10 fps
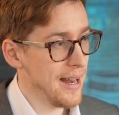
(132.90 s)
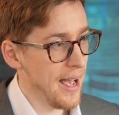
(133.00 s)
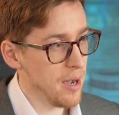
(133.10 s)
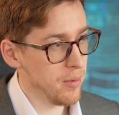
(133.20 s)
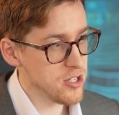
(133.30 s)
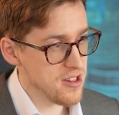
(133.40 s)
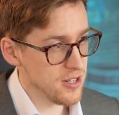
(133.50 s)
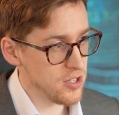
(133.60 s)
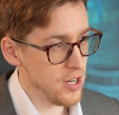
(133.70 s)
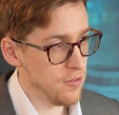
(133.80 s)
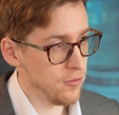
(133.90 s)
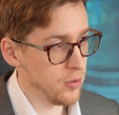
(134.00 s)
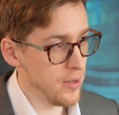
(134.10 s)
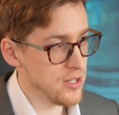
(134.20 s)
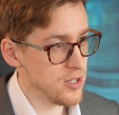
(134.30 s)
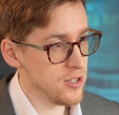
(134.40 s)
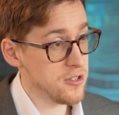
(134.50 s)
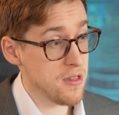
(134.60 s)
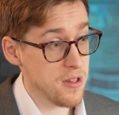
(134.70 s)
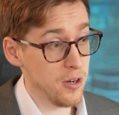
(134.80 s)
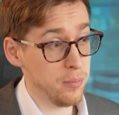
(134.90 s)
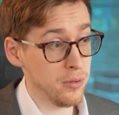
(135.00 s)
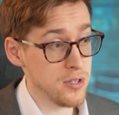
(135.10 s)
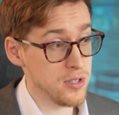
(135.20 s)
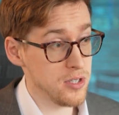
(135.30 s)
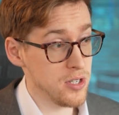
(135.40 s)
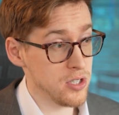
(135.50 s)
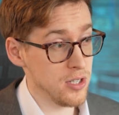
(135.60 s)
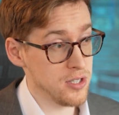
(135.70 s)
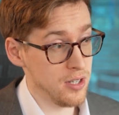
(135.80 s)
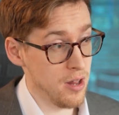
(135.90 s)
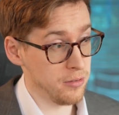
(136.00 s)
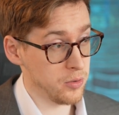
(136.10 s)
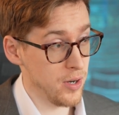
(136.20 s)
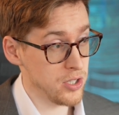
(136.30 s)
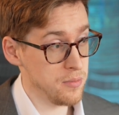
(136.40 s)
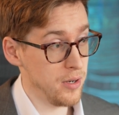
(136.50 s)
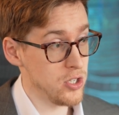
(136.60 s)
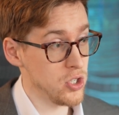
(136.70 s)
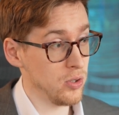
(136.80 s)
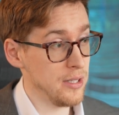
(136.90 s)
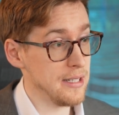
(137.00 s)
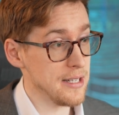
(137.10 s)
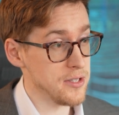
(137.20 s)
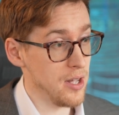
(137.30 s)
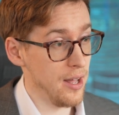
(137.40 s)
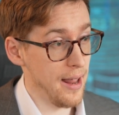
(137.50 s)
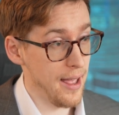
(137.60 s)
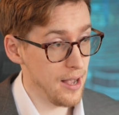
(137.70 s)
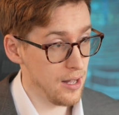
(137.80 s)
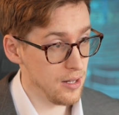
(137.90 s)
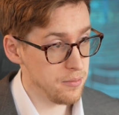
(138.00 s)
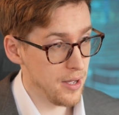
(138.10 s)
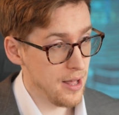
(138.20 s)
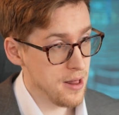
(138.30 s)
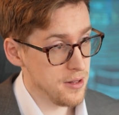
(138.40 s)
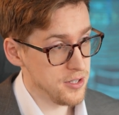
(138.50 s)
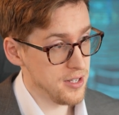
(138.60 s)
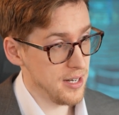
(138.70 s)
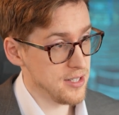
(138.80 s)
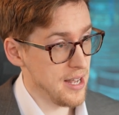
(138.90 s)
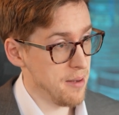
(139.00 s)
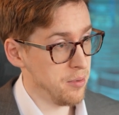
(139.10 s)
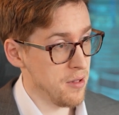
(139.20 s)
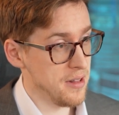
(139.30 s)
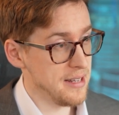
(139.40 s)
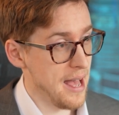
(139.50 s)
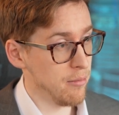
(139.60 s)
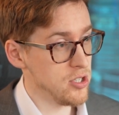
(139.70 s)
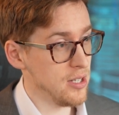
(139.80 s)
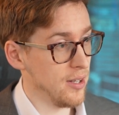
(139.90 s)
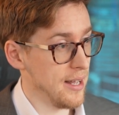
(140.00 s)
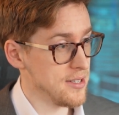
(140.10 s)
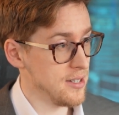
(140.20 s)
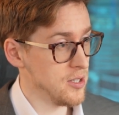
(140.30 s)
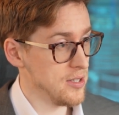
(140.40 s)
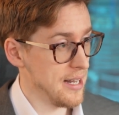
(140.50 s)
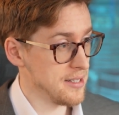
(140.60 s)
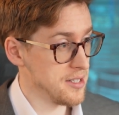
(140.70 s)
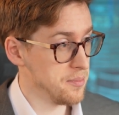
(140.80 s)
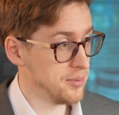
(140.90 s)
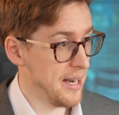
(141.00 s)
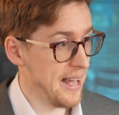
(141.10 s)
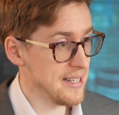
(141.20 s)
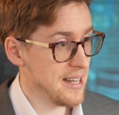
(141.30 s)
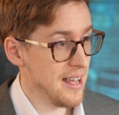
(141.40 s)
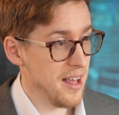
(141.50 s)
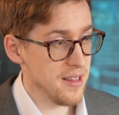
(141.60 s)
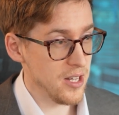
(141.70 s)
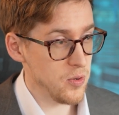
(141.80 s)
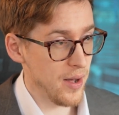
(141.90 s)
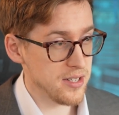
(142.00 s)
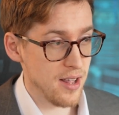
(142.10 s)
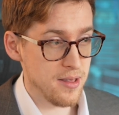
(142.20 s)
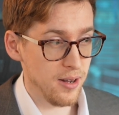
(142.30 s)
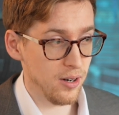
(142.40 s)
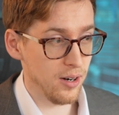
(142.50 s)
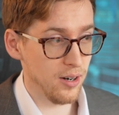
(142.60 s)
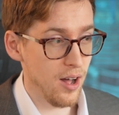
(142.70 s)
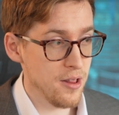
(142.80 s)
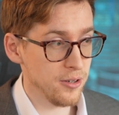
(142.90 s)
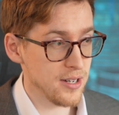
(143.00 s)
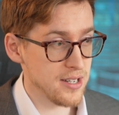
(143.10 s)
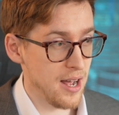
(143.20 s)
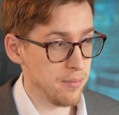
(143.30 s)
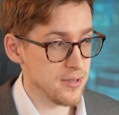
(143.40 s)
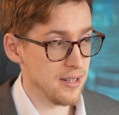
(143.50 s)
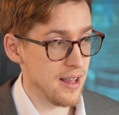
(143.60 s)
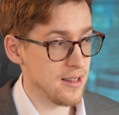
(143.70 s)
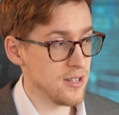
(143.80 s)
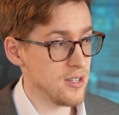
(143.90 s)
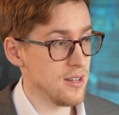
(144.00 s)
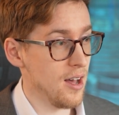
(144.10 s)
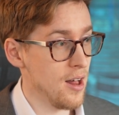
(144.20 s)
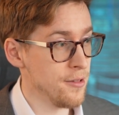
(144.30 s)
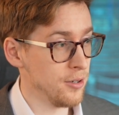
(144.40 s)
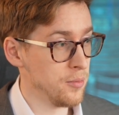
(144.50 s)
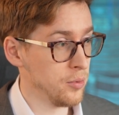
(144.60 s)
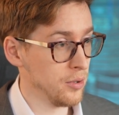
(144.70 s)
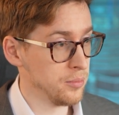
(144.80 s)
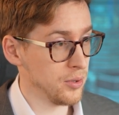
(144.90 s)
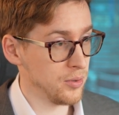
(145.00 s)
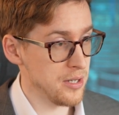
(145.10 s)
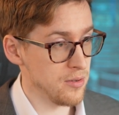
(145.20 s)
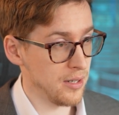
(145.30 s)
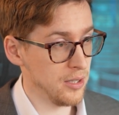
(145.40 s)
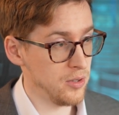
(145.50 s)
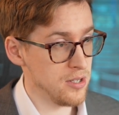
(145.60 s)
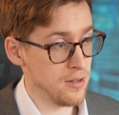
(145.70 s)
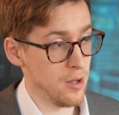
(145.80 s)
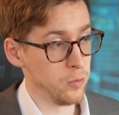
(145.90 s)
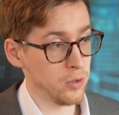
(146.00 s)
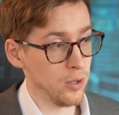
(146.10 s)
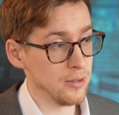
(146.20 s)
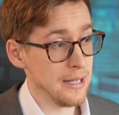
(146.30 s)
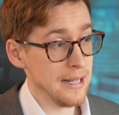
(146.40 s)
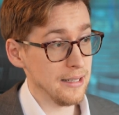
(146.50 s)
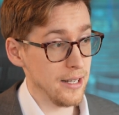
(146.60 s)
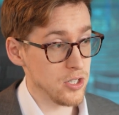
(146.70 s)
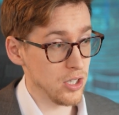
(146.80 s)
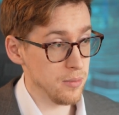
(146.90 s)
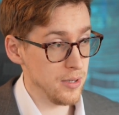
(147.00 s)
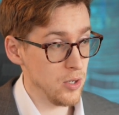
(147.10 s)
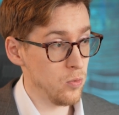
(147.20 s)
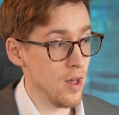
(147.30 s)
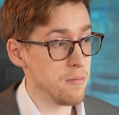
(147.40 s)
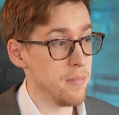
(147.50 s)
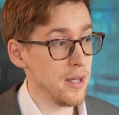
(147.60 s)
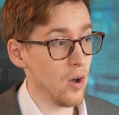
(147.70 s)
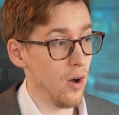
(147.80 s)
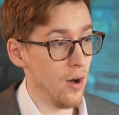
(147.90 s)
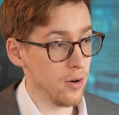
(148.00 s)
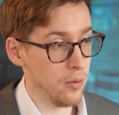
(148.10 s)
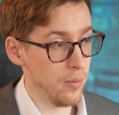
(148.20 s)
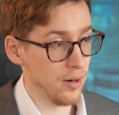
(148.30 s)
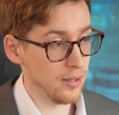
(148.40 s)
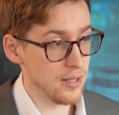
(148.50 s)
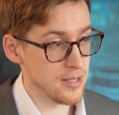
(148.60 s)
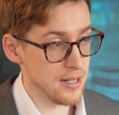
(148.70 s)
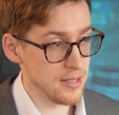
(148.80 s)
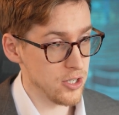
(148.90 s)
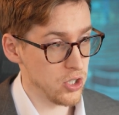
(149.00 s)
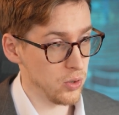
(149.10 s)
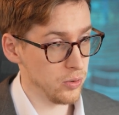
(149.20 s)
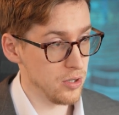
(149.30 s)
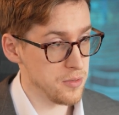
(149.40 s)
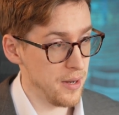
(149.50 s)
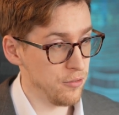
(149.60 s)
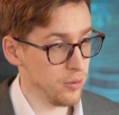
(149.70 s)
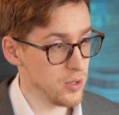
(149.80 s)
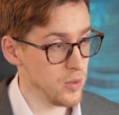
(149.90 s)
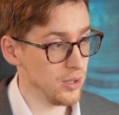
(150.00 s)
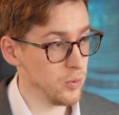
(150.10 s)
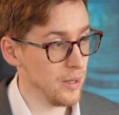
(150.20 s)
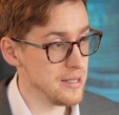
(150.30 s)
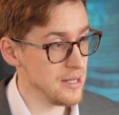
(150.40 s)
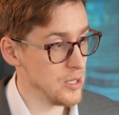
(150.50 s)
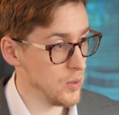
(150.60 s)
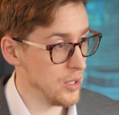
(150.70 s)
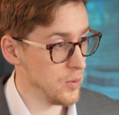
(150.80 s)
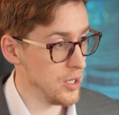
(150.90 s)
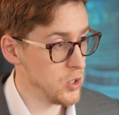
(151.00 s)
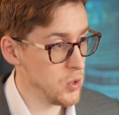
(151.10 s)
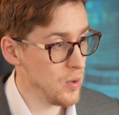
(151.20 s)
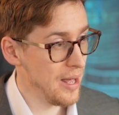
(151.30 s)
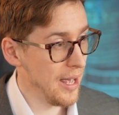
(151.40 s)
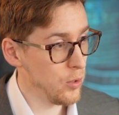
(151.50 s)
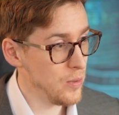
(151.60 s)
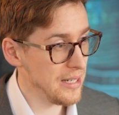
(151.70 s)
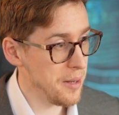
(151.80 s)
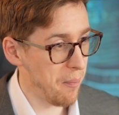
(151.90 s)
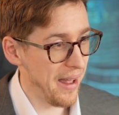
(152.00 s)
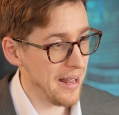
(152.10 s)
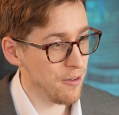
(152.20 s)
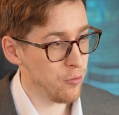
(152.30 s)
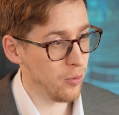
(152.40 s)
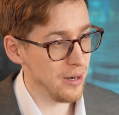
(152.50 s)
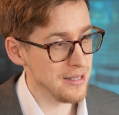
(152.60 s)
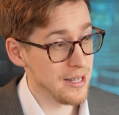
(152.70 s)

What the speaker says: How much this influences their purchase decision is another question, but it surely does not help. This is an example of the damage Elon has done to Tesla's brand in the US, and there are other examples like this in other important progressive countries in the world, like Germany with big auto markets. Tesla shareholders paid for Twitter once in 2022, and we keep paying for it